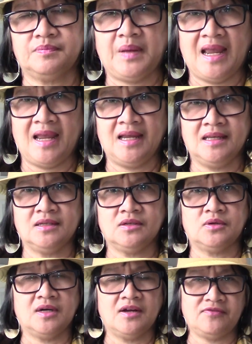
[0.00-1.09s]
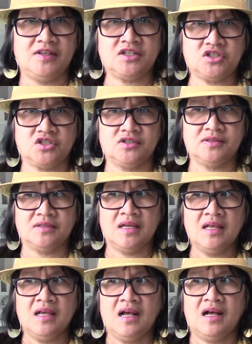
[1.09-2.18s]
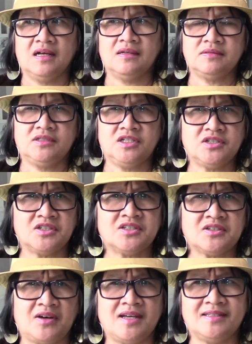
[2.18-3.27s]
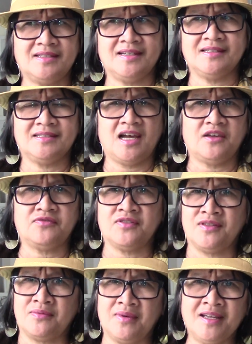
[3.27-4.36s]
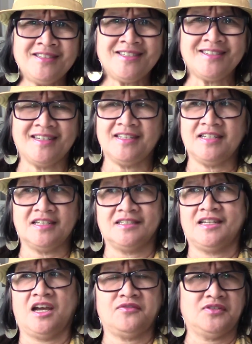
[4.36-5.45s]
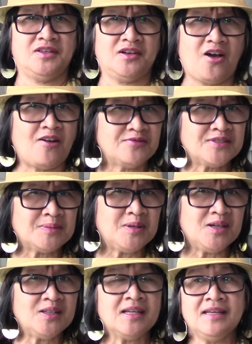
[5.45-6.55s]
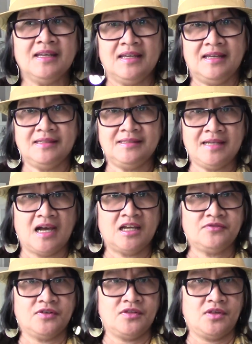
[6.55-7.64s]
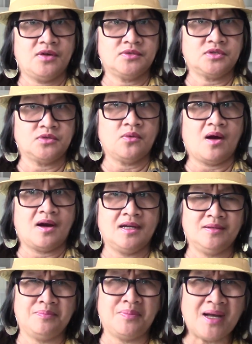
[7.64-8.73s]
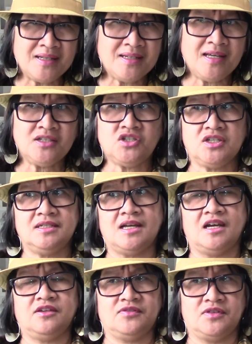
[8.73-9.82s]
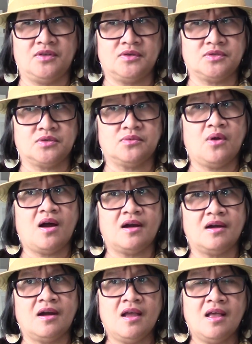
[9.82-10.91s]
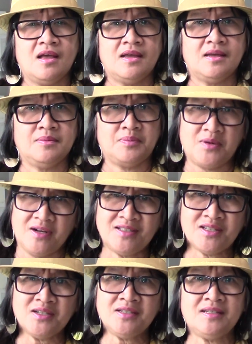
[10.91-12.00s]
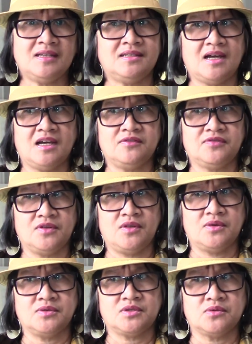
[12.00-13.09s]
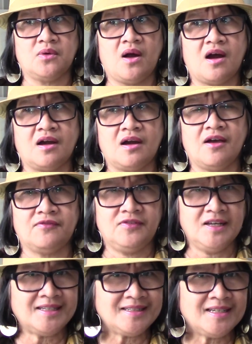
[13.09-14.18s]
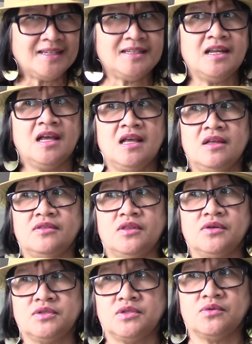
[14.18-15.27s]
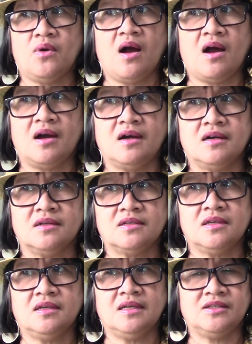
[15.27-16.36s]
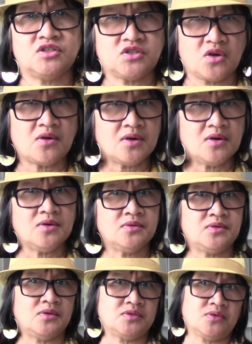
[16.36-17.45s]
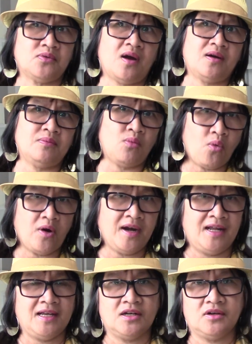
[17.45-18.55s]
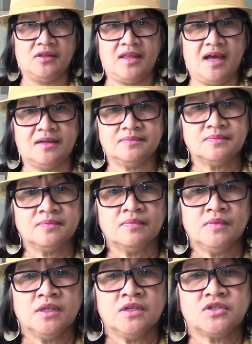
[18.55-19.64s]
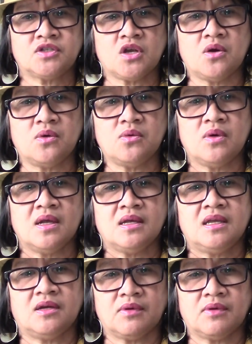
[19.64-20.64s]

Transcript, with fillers: pain or affliction. Uh, Jesus Christ didn't die for the rich. He didn't die for the comfortable. He died for those who are in bondage. He died for those who are imprisoned. He died for those who are afflicted, those who are in sorrow, those who are mourning, and all that. So he